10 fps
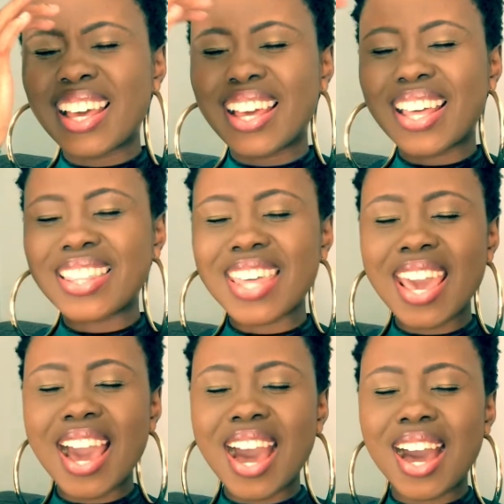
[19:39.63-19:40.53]
there
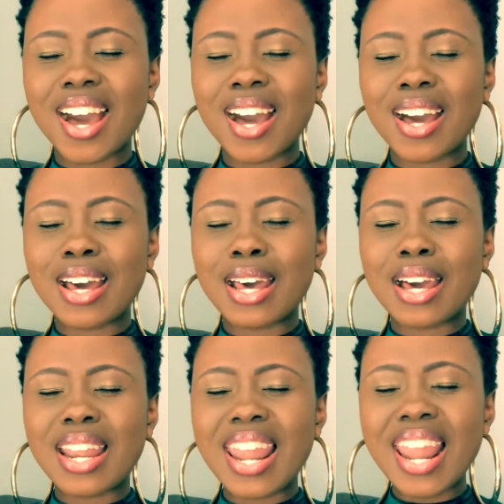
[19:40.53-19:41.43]
are
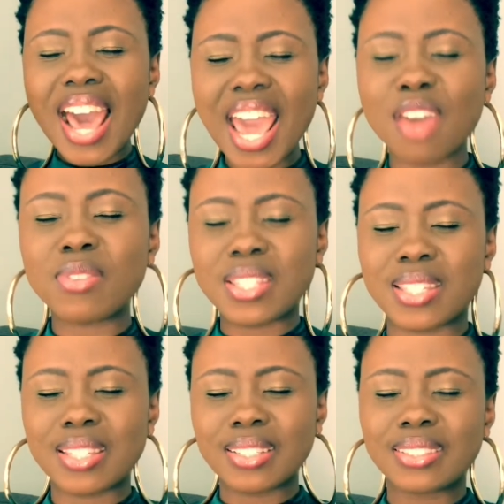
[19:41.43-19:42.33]
lives
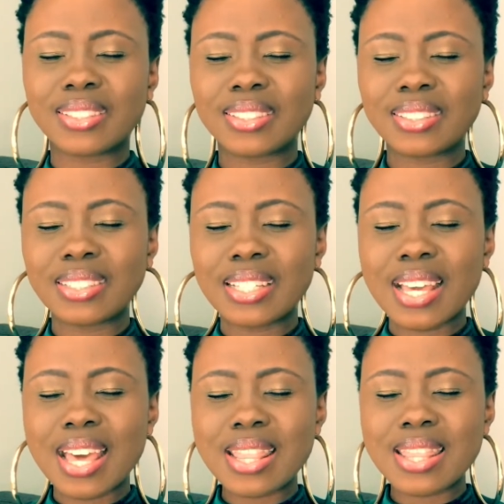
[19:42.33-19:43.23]

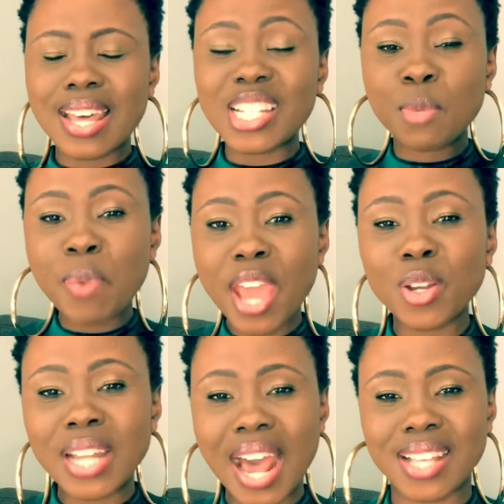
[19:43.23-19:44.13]
that depend on
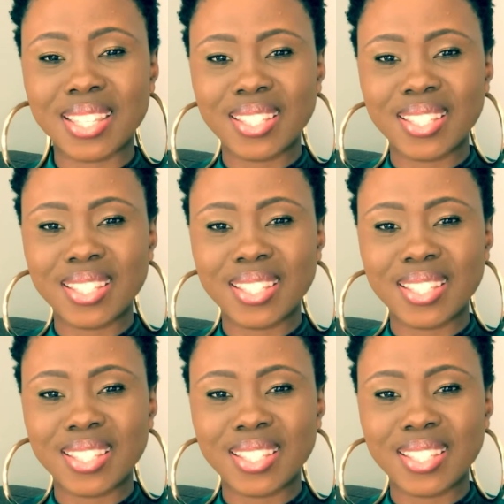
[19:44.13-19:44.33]
us,